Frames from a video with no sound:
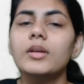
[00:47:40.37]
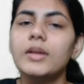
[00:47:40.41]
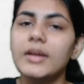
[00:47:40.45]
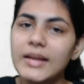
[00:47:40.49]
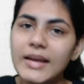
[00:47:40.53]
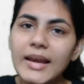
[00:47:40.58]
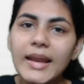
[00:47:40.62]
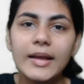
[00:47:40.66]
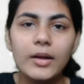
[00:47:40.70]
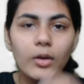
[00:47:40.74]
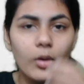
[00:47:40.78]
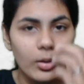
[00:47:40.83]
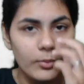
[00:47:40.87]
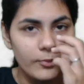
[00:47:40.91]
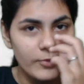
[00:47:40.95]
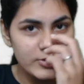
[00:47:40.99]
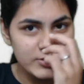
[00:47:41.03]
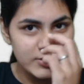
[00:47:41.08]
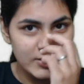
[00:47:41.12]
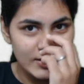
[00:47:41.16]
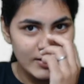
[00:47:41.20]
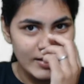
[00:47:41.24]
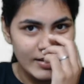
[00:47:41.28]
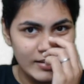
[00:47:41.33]
like
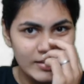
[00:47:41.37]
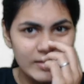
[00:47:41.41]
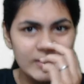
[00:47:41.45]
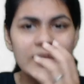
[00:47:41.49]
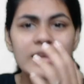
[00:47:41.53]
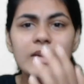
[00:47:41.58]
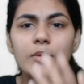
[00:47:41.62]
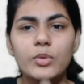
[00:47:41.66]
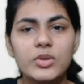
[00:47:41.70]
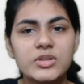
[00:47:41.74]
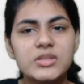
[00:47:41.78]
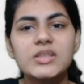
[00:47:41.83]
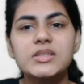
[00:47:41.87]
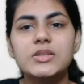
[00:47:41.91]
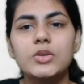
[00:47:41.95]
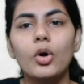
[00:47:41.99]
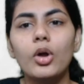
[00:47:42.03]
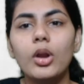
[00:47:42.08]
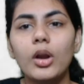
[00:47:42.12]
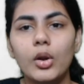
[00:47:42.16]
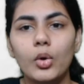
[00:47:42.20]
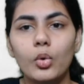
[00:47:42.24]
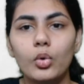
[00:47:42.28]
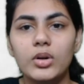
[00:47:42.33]
obviously, like he was the
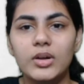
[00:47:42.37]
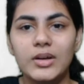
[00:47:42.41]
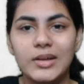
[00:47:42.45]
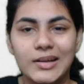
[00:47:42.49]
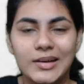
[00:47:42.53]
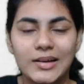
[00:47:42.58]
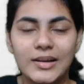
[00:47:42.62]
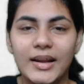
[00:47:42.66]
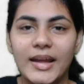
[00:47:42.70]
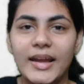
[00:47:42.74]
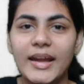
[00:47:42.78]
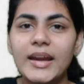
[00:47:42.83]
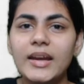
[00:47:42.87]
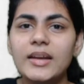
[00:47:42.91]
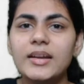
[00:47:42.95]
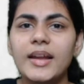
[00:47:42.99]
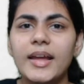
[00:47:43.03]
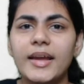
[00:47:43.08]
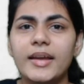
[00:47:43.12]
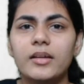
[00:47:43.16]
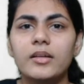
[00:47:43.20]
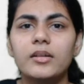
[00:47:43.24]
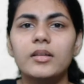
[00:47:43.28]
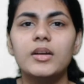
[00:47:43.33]
sole ruler, right?
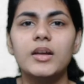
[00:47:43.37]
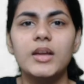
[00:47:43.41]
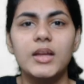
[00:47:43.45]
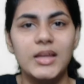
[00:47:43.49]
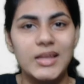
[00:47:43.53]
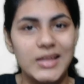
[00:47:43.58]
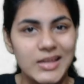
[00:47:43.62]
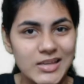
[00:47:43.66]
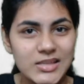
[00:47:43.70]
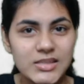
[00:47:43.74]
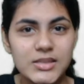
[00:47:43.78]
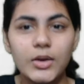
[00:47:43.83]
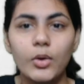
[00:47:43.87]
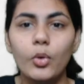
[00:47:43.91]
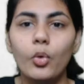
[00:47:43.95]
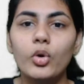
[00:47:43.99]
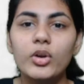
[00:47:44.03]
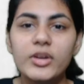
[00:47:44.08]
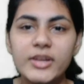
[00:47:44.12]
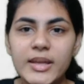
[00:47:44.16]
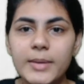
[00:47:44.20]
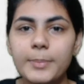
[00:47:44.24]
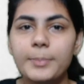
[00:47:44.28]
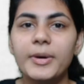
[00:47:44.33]
Like he's the
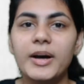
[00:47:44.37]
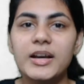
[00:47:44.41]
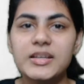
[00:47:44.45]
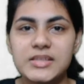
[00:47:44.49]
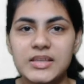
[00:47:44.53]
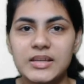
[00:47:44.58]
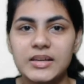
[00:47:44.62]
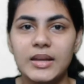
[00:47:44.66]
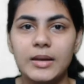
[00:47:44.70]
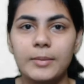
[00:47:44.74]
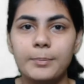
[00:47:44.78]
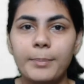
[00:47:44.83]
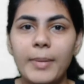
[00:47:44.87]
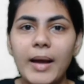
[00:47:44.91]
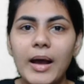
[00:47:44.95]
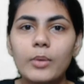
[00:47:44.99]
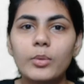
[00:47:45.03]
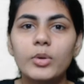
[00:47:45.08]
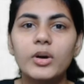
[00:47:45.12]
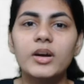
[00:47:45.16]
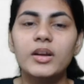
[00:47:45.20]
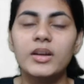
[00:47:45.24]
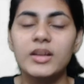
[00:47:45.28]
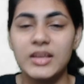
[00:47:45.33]
only person in
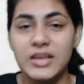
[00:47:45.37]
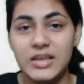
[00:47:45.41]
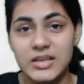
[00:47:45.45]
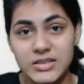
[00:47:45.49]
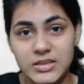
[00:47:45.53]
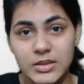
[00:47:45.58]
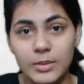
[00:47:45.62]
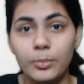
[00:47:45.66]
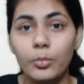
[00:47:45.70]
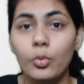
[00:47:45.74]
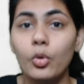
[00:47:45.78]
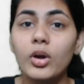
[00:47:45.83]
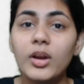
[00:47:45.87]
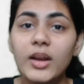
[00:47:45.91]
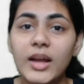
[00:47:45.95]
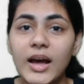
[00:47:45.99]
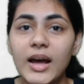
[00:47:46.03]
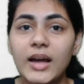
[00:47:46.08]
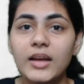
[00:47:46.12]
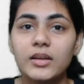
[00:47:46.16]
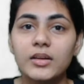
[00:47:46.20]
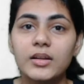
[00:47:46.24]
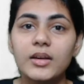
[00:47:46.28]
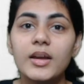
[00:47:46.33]
power, he's the
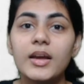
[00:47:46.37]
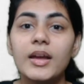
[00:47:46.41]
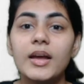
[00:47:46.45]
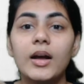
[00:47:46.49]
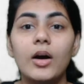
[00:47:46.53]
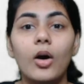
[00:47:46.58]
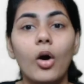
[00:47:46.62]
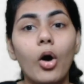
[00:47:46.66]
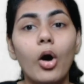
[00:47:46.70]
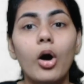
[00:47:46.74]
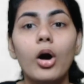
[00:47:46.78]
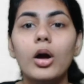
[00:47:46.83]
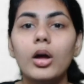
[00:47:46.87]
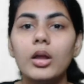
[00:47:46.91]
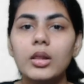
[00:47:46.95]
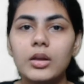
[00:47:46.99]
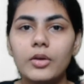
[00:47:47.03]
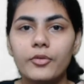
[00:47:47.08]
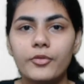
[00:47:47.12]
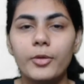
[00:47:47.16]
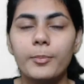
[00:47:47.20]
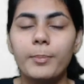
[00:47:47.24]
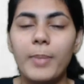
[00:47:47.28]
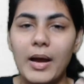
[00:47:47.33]
monarch, all
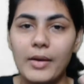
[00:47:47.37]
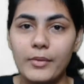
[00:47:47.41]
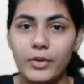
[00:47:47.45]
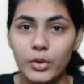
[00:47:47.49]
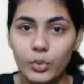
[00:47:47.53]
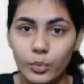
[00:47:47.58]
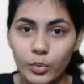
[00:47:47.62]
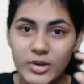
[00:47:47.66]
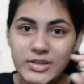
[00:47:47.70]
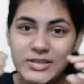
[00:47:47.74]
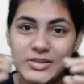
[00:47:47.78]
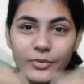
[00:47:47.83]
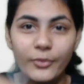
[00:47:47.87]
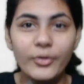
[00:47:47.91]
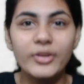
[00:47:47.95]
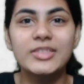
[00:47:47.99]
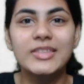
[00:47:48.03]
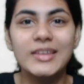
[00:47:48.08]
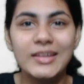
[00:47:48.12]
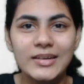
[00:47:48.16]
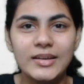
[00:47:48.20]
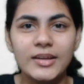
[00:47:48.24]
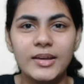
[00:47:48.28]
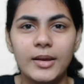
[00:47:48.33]
of the power was
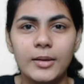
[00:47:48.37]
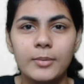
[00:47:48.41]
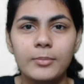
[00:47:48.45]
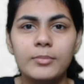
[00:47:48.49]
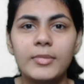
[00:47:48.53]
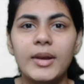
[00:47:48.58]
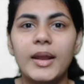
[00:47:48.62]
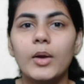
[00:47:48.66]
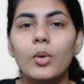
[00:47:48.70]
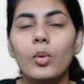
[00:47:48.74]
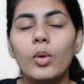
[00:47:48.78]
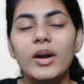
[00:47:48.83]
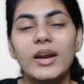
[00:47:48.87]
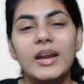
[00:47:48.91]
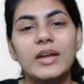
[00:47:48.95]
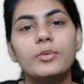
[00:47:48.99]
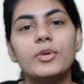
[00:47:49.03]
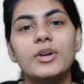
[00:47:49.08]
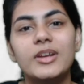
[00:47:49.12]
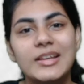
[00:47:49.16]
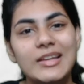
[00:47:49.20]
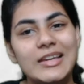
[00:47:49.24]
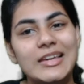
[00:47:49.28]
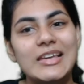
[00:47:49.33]
within him, like
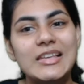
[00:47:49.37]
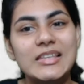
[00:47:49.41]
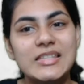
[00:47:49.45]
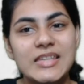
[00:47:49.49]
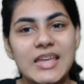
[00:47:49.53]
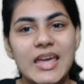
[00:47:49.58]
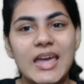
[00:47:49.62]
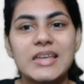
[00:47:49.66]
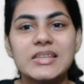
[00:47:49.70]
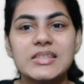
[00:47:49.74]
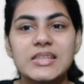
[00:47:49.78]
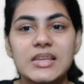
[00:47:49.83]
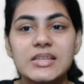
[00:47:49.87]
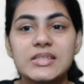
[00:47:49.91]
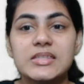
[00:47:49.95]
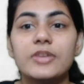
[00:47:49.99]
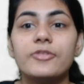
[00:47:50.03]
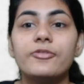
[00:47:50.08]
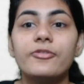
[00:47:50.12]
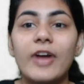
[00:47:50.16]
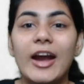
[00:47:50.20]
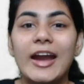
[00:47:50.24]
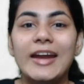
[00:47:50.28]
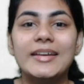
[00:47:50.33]
whatever he says is the
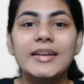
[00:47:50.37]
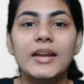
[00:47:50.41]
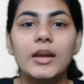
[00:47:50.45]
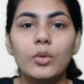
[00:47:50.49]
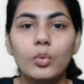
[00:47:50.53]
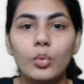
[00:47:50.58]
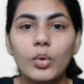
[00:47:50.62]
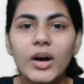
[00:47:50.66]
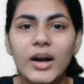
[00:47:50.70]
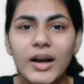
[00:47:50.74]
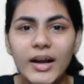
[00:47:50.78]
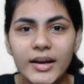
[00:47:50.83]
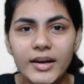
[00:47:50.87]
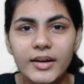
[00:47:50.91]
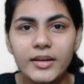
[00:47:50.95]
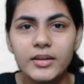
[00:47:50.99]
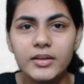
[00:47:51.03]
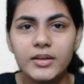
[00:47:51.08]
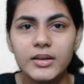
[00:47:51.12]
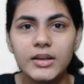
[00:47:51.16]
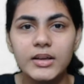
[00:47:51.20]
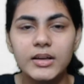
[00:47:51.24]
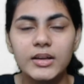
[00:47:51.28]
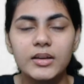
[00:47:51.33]
final word,
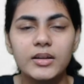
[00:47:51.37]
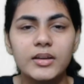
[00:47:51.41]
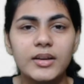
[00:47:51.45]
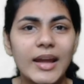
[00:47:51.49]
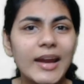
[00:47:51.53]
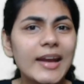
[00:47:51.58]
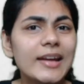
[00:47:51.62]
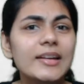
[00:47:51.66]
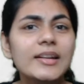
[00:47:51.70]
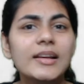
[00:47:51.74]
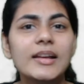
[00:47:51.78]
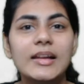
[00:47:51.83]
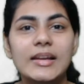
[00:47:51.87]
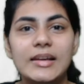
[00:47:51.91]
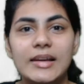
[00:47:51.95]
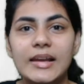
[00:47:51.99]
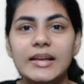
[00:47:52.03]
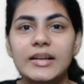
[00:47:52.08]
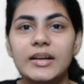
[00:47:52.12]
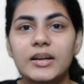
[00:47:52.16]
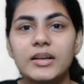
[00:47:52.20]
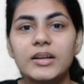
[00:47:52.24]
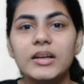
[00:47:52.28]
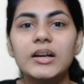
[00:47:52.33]
right?
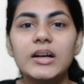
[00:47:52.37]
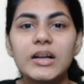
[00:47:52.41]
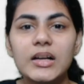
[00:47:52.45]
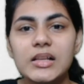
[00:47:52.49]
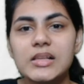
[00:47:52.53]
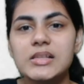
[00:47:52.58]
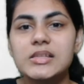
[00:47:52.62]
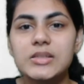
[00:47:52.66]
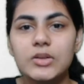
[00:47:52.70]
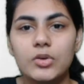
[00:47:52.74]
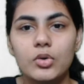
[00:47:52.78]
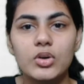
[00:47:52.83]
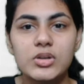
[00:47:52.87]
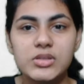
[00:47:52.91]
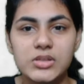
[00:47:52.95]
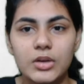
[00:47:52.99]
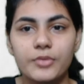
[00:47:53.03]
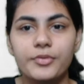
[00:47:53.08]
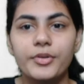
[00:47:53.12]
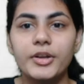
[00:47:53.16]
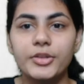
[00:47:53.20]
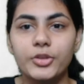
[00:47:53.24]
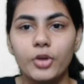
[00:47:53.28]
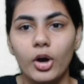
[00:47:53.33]
Like real source
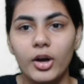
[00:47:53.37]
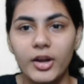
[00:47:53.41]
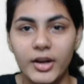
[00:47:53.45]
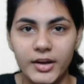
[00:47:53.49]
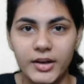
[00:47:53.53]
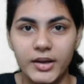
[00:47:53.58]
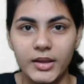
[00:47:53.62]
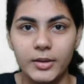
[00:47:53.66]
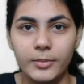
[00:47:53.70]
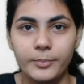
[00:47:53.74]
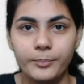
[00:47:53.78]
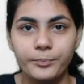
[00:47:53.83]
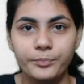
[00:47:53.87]
of authority.